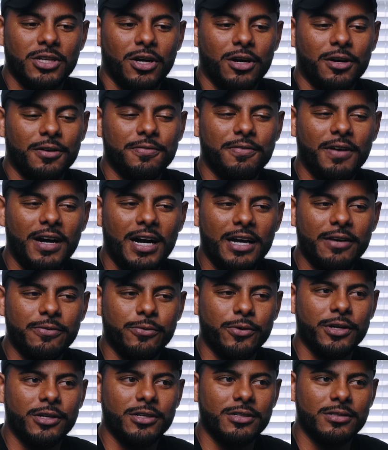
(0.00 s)
the R5,
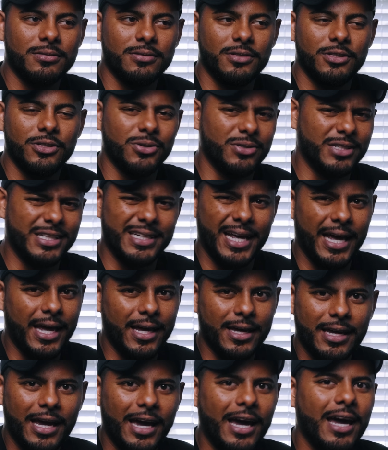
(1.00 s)
where you don't need
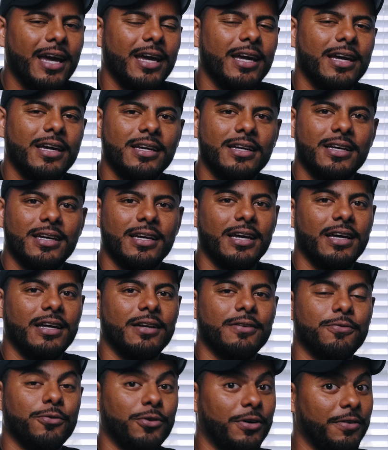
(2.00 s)
8K
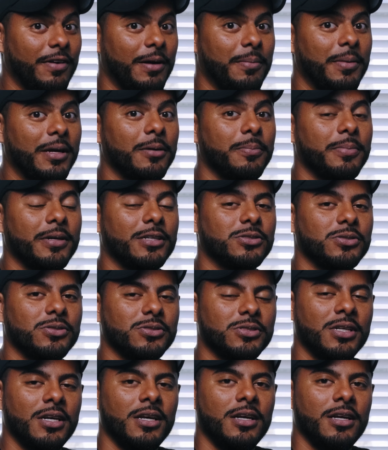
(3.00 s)
and 45
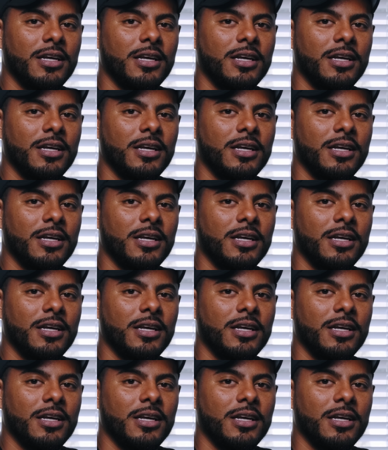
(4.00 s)
megapixels.